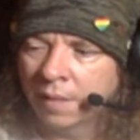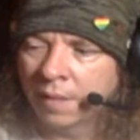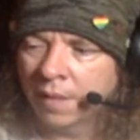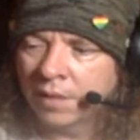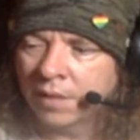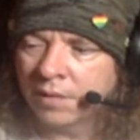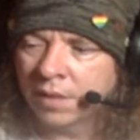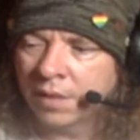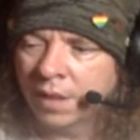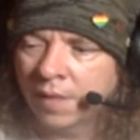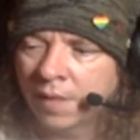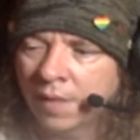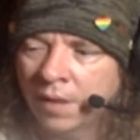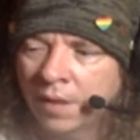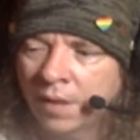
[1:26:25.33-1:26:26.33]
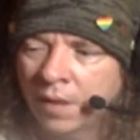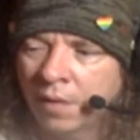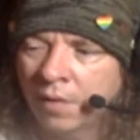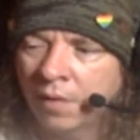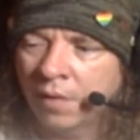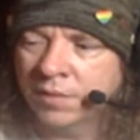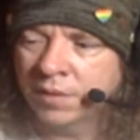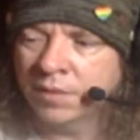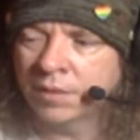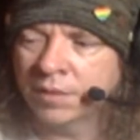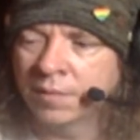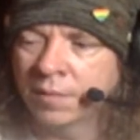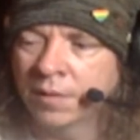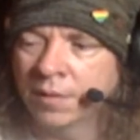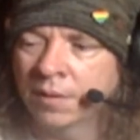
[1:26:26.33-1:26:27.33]
that scene at the end
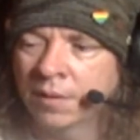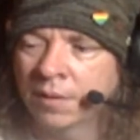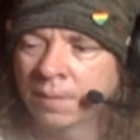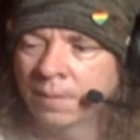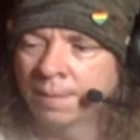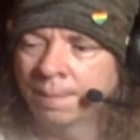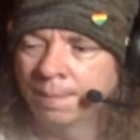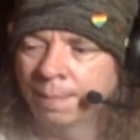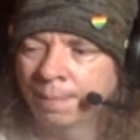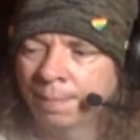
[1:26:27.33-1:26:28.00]
always gets to me.